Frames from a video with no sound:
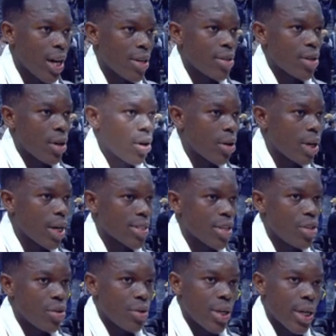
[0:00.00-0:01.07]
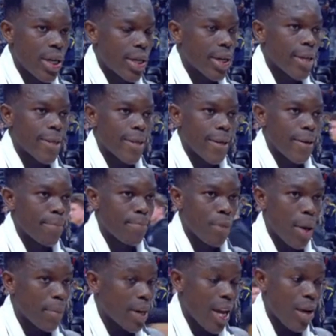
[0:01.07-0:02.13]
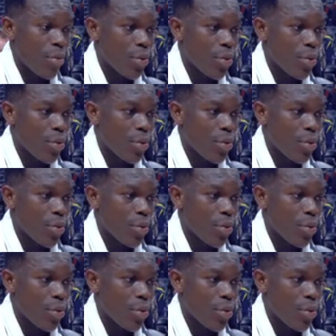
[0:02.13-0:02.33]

Bazemore making 19 million while Turner is